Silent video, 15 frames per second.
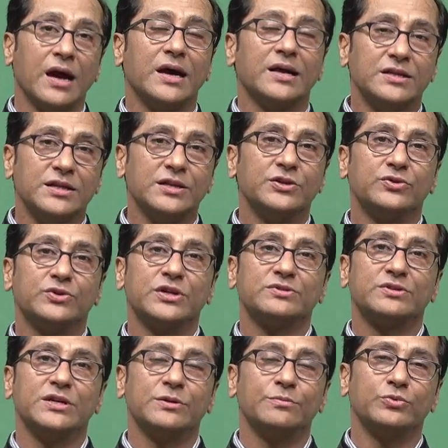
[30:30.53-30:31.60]
and then you
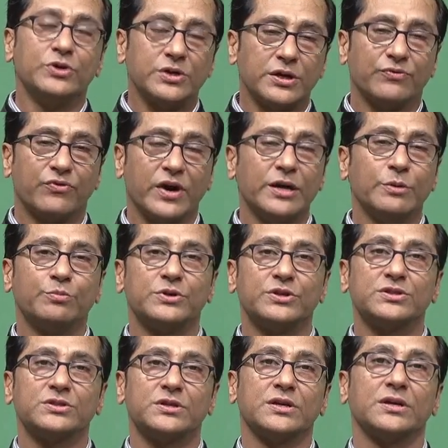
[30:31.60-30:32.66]
give the input of
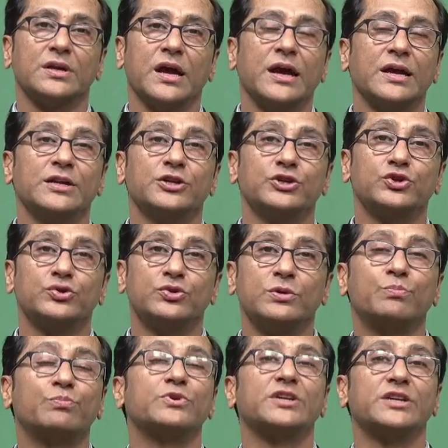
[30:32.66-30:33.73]
5% and it
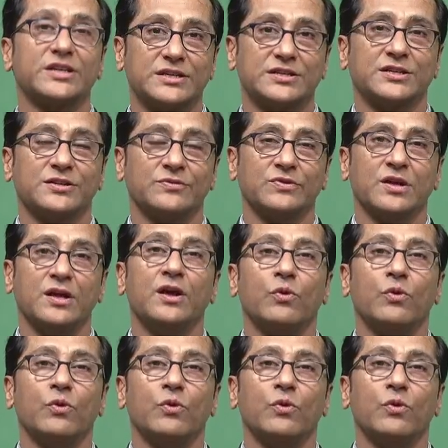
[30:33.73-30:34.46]
should predict